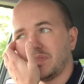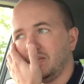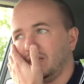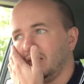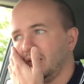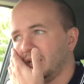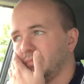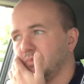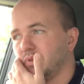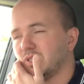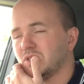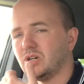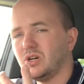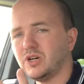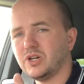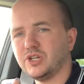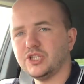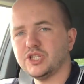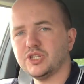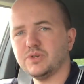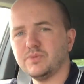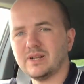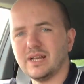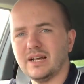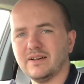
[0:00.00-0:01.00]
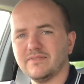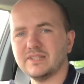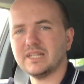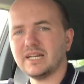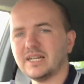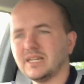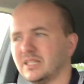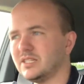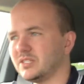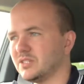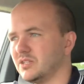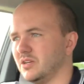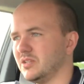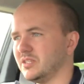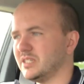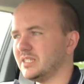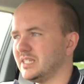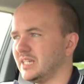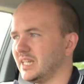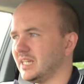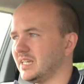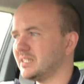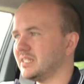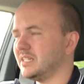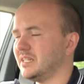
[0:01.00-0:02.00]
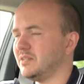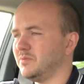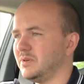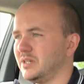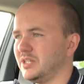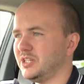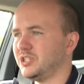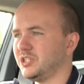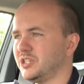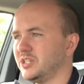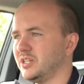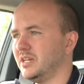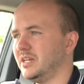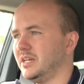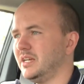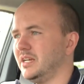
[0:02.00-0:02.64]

you can be talking 2.5 seconds, not 60, which,